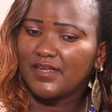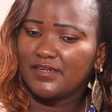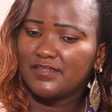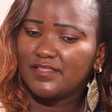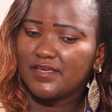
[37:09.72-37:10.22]

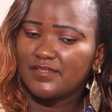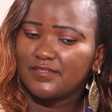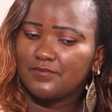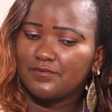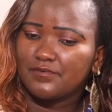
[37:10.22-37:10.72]
And
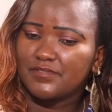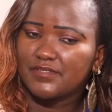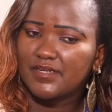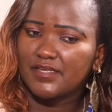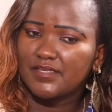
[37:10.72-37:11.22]
there
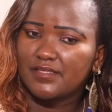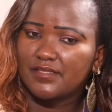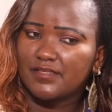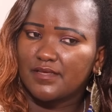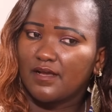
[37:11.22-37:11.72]
was like,
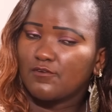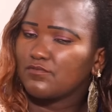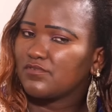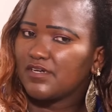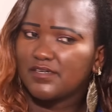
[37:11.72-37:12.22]

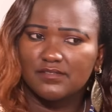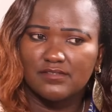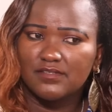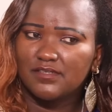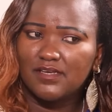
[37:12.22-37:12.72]
hakuna.
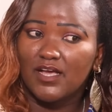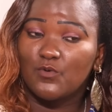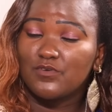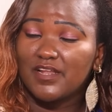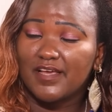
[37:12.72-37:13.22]

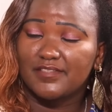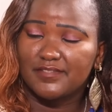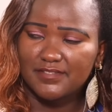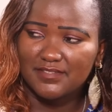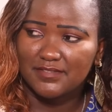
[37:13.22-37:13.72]
Kuna
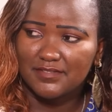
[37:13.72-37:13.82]
light.